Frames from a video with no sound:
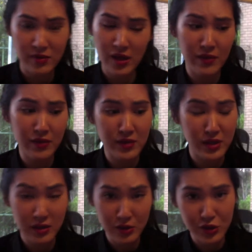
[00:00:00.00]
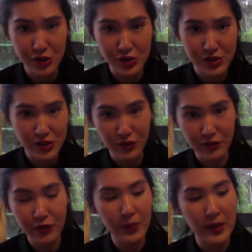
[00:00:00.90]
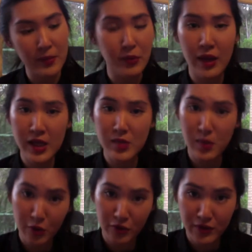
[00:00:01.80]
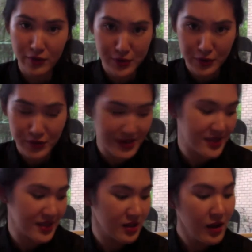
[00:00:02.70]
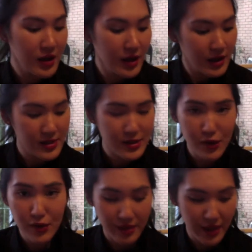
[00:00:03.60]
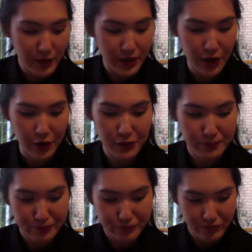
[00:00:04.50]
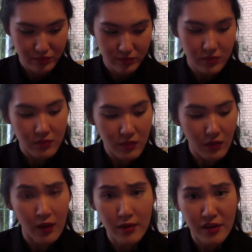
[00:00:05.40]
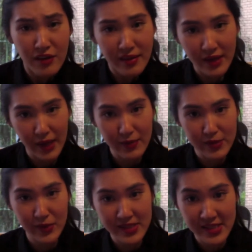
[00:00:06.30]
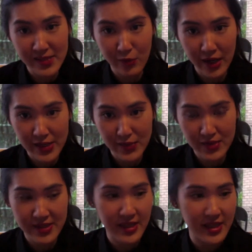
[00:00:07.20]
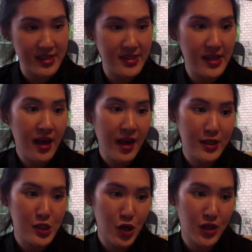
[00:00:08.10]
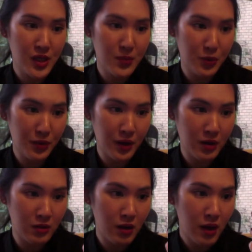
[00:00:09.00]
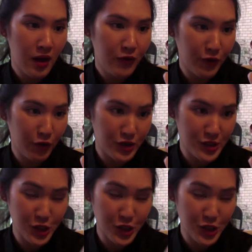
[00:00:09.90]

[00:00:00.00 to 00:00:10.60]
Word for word: absolutely finding this to be super effective and I've even introduced it to a few people and my boyfriend also uses it. So there we go. Another thing that came to me as a